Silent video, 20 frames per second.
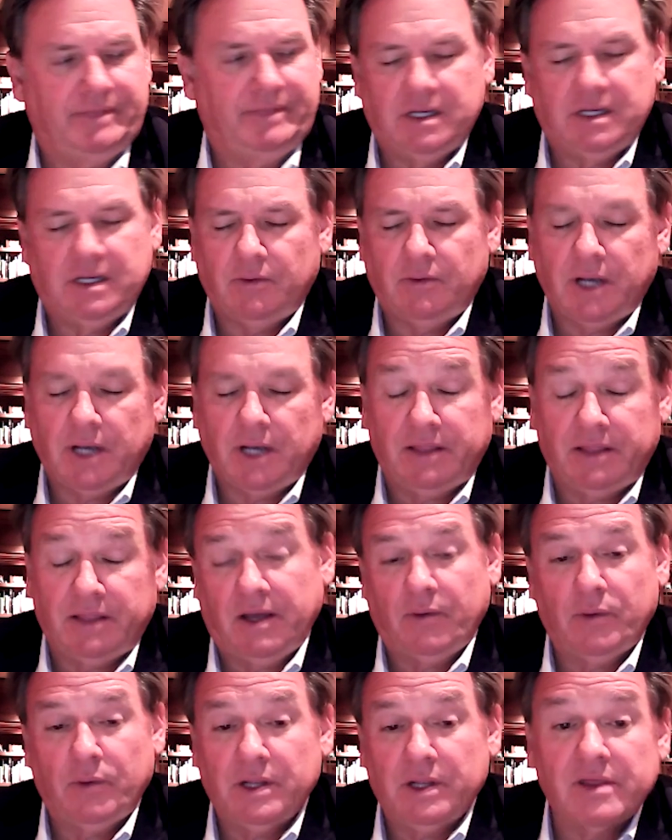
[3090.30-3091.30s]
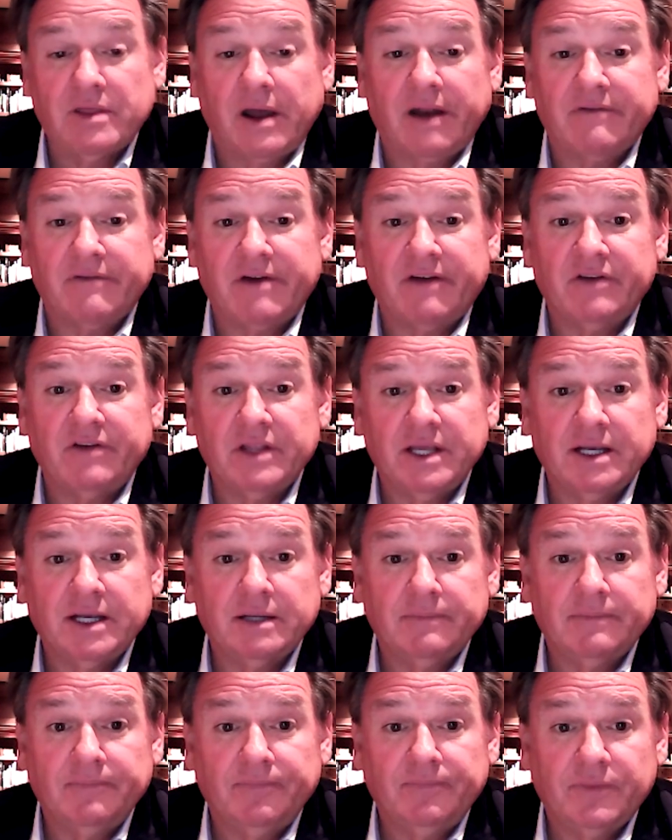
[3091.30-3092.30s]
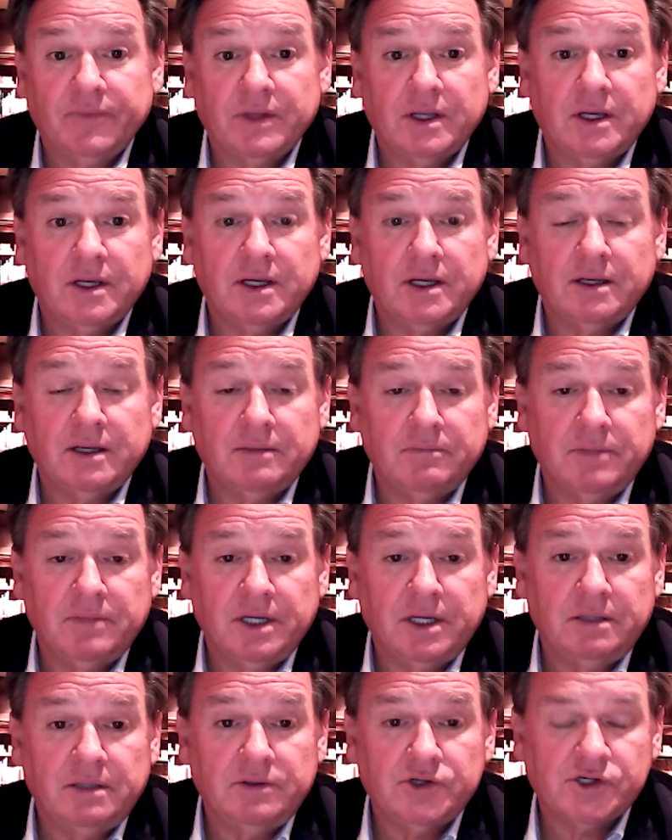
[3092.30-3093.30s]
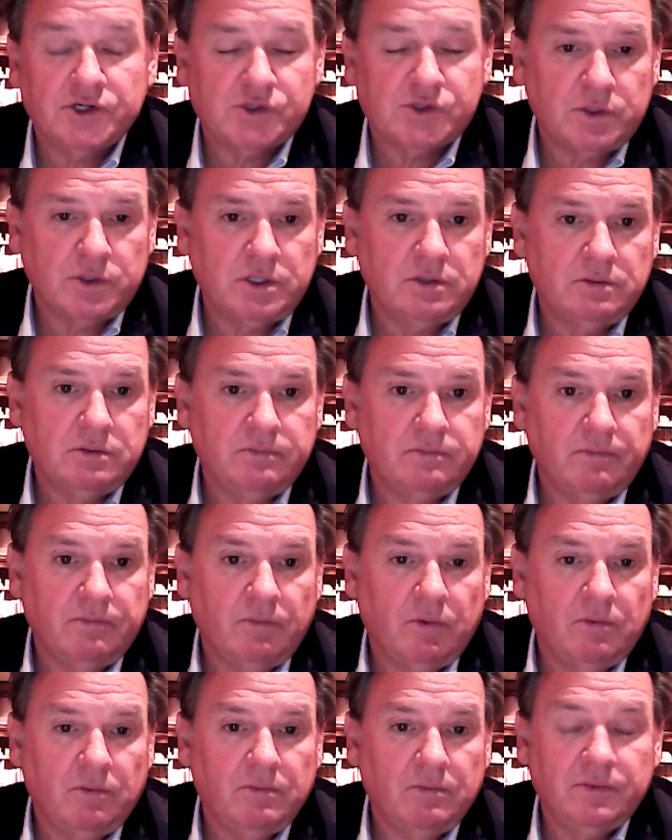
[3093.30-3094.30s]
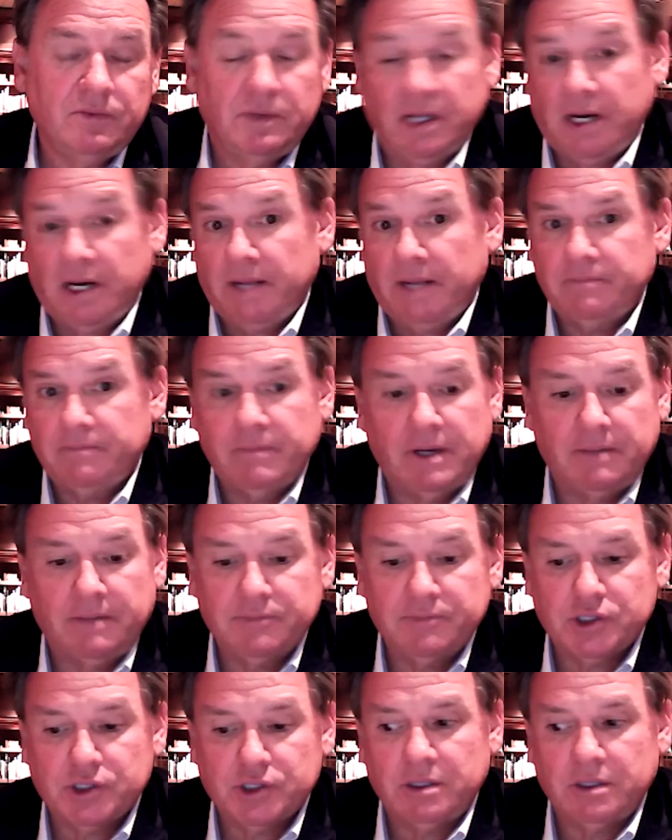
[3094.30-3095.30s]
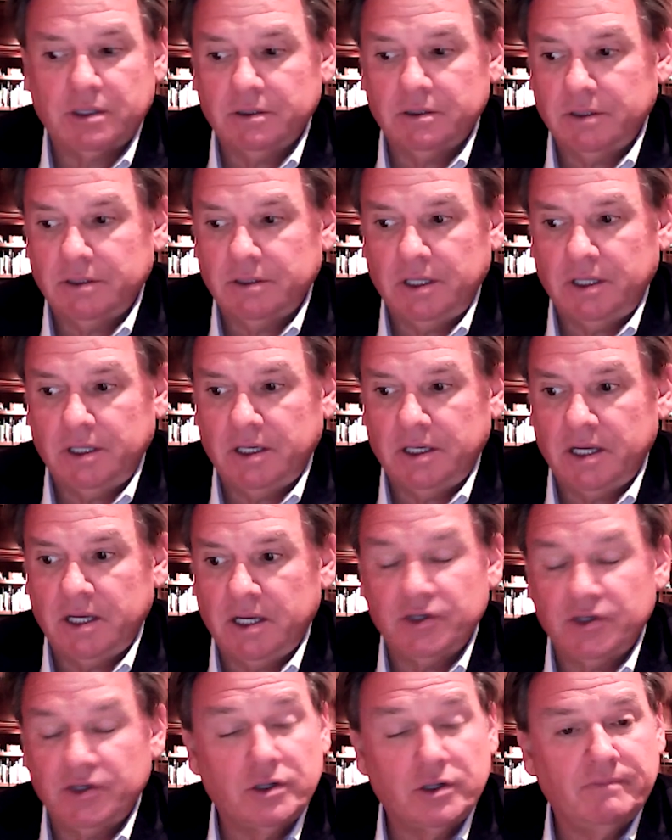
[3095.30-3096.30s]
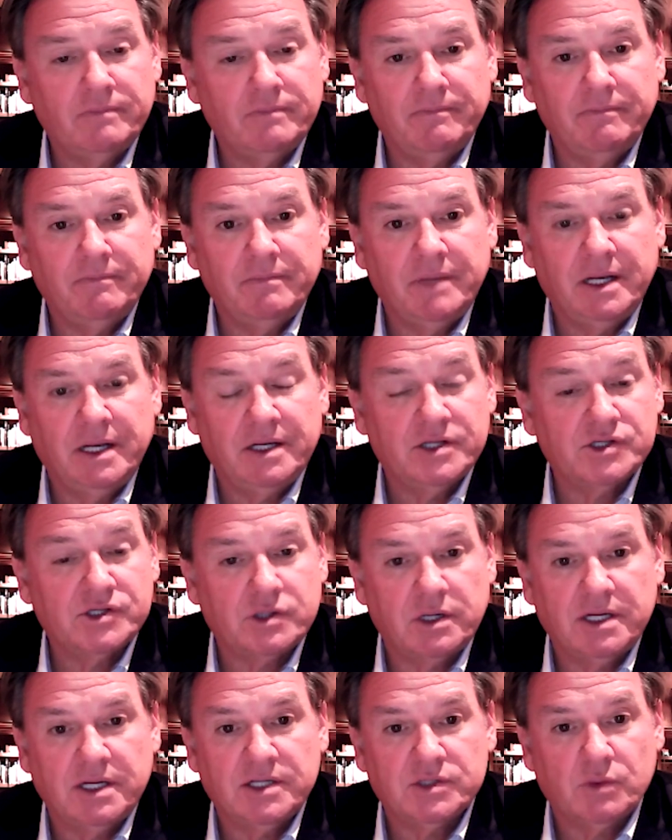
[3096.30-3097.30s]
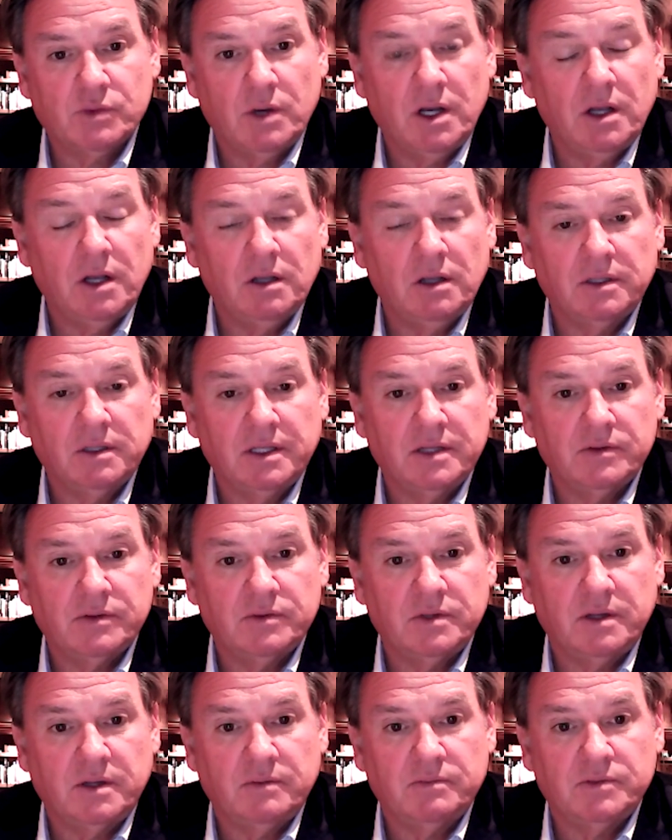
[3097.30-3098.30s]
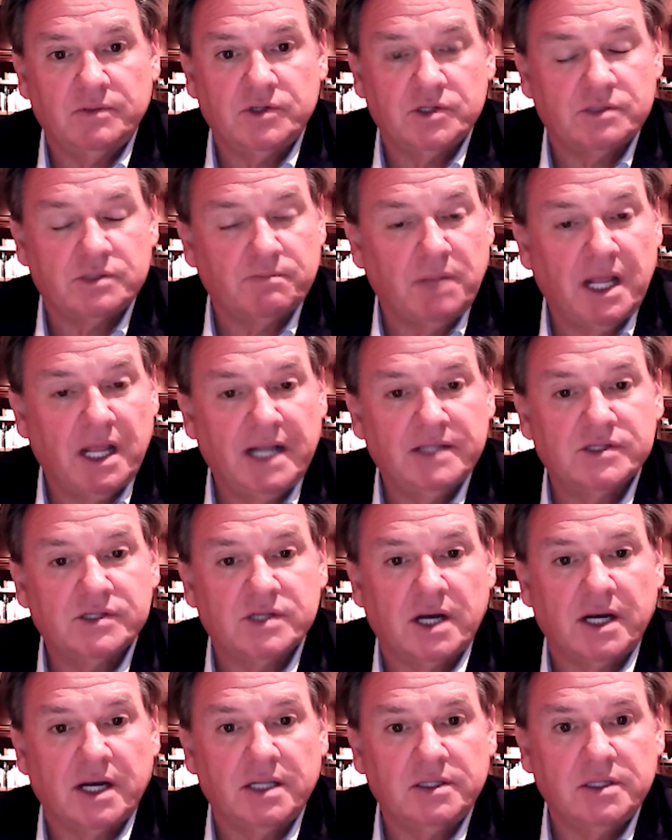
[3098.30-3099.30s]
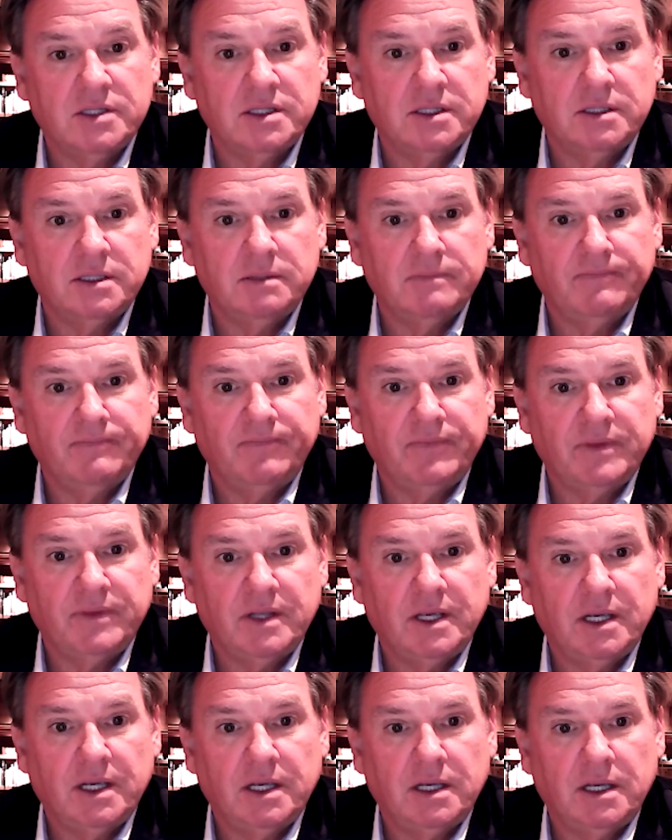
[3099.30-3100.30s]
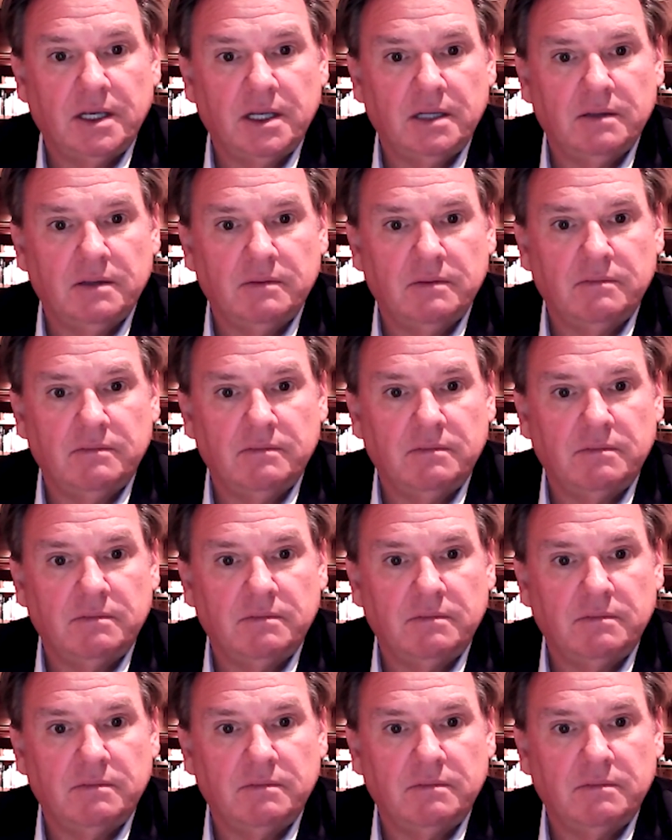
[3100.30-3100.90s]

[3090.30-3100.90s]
I thought we'd thought of everything, but just when and I'm sure in your industry as well, it just blindsided you, and